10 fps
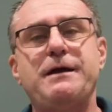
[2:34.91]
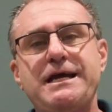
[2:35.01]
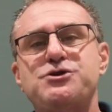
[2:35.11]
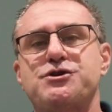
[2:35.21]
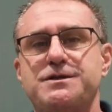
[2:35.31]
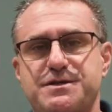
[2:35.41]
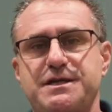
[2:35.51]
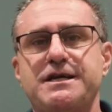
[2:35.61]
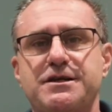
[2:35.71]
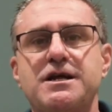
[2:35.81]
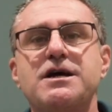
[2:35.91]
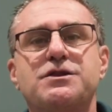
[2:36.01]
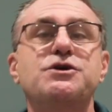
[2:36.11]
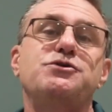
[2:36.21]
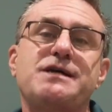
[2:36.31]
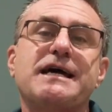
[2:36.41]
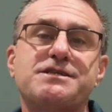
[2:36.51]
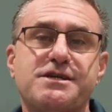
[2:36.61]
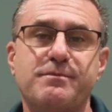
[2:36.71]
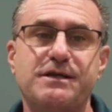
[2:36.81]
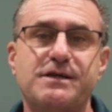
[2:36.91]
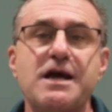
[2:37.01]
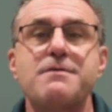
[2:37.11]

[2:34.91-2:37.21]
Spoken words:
patience in the New Testament